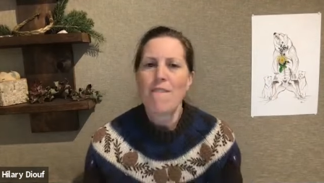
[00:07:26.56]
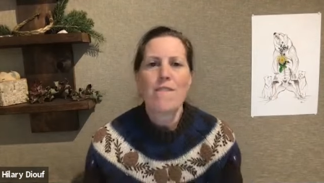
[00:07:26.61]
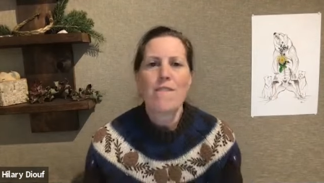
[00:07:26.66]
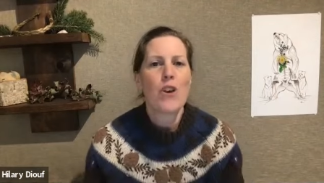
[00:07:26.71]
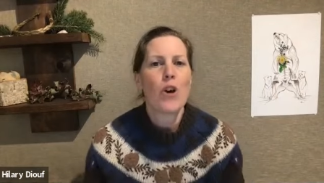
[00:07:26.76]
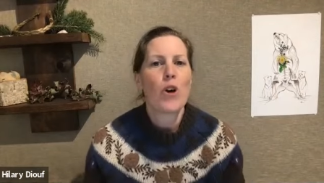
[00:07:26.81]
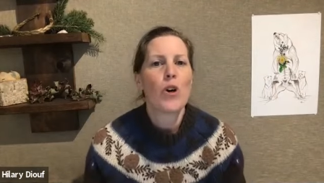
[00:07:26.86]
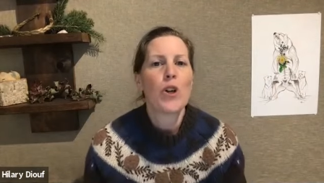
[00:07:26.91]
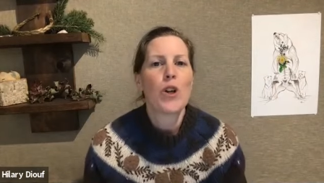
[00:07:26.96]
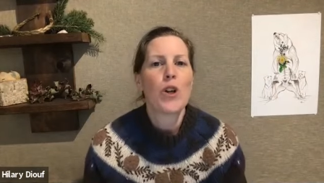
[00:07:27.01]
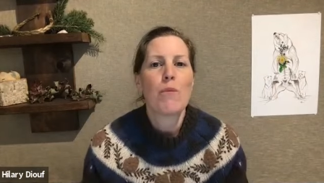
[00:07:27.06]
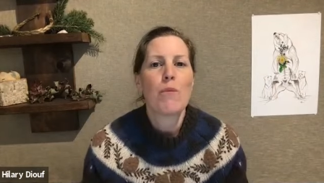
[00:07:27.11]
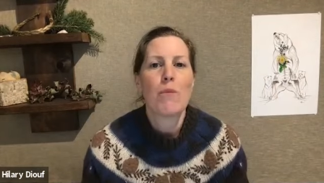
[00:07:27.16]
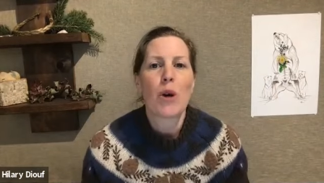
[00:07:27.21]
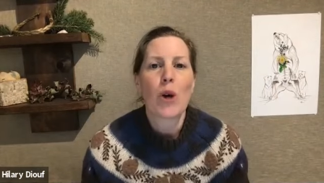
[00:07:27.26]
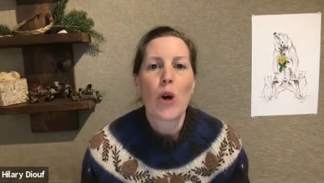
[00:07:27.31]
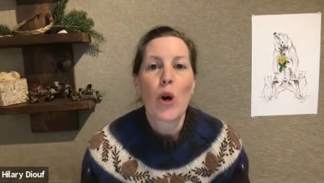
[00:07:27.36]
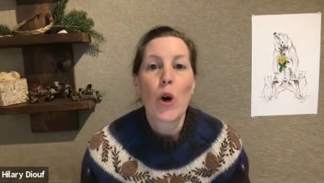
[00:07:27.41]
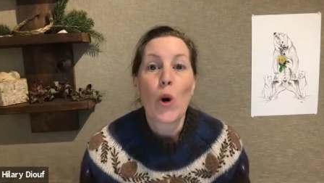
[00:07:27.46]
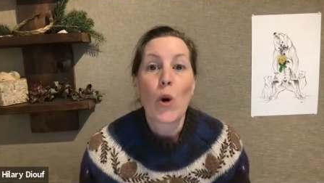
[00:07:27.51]
Fionn
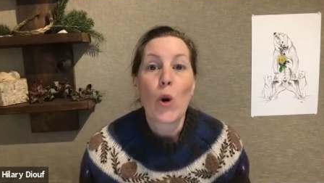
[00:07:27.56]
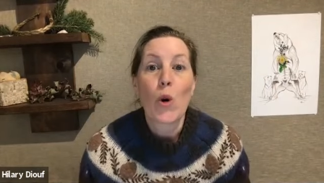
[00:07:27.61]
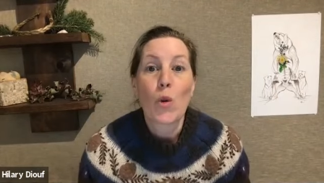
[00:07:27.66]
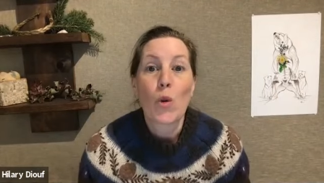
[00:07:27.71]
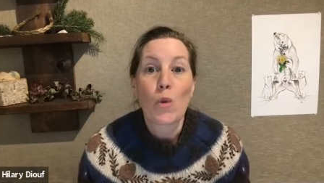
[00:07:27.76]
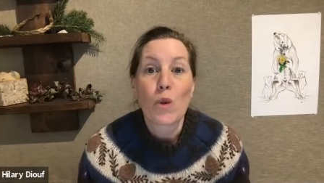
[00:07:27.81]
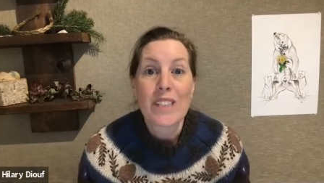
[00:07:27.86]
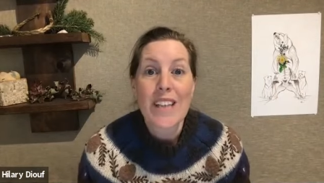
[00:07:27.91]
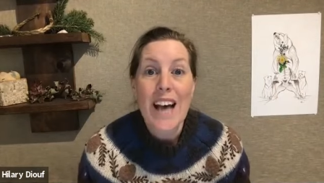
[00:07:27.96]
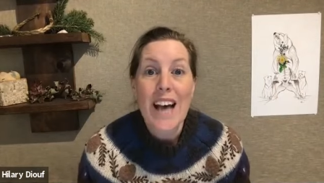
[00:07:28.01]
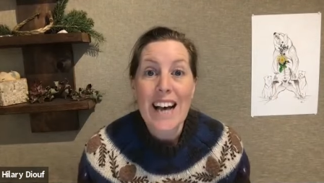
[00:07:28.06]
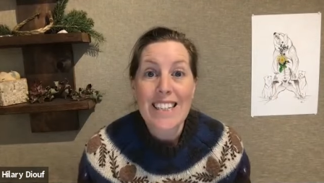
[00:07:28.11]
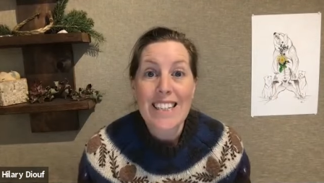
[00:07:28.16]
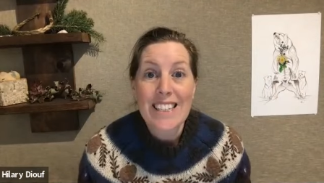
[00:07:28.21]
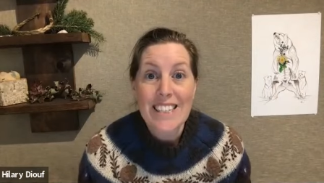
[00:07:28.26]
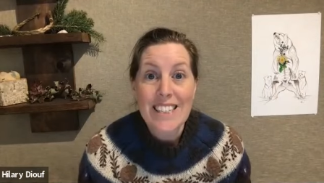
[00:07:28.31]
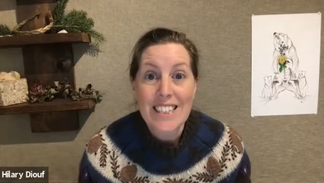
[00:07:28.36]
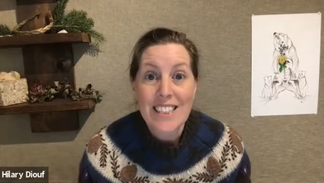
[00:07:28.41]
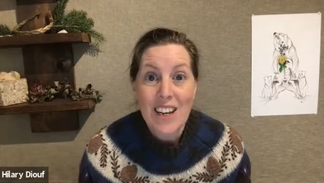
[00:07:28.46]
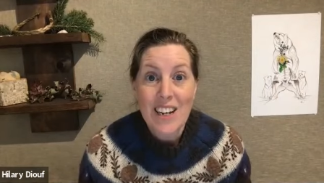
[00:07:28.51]
Macool was as
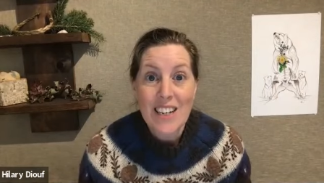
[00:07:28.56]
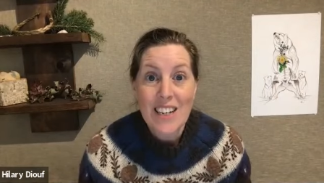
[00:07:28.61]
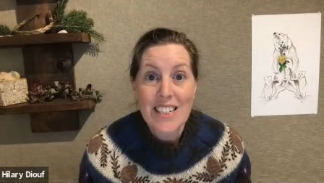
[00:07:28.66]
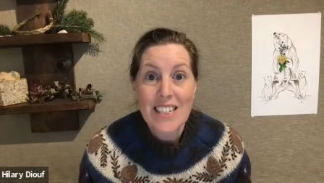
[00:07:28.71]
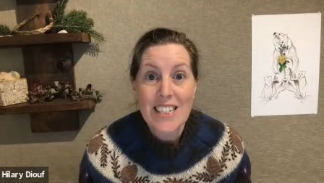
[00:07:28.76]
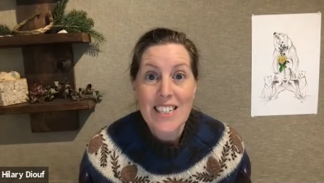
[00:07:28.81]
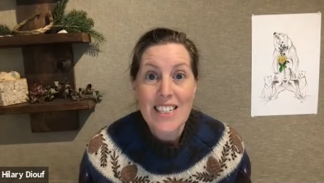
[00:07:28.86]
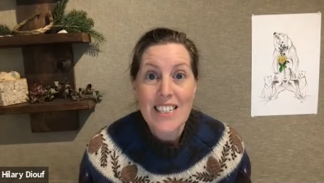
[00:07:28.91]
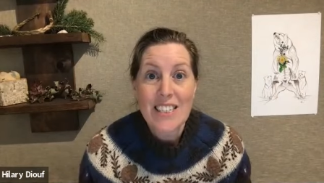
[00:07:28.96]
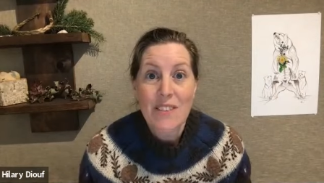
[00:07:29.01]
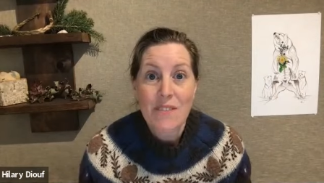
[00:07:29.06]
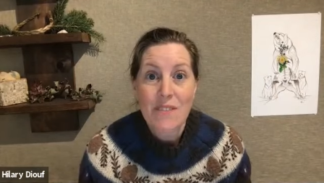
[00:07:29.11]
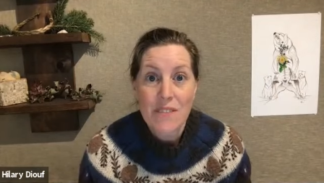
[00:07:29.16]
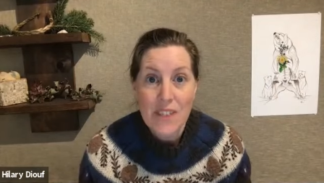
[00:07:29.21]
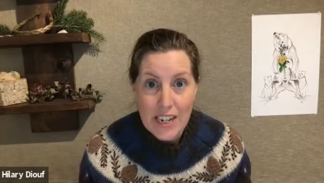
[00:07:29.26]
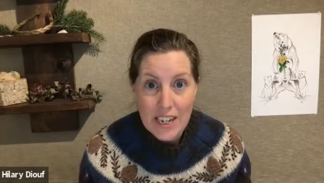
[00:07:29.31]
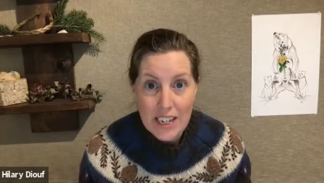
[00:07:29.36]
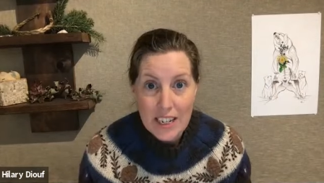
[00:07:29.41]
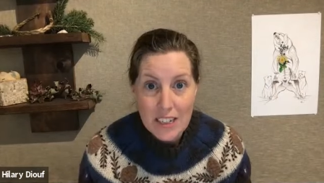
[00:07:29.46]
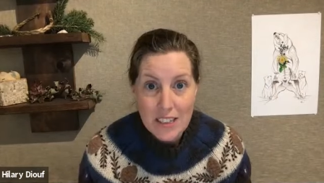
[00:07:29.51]
excited as
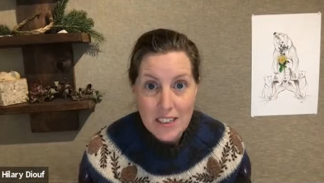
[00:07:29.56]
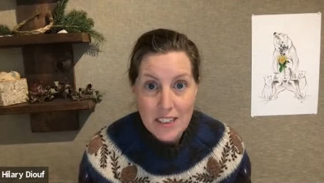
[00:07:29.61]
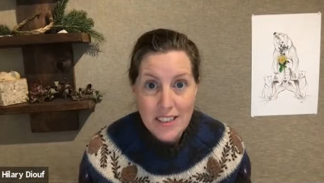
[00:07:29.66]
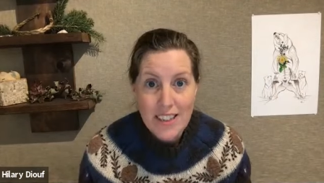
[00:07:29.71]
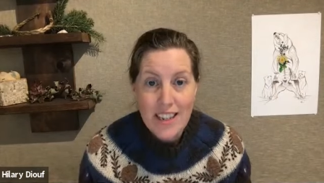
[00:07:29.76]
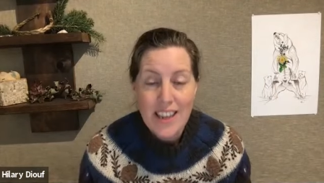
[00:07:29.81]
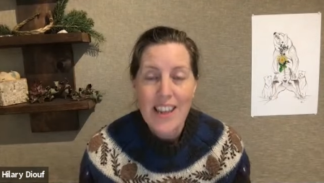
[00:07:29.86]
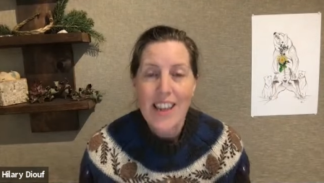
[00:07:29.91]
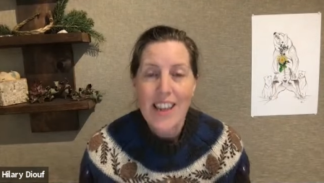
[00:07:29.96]
Finnegas.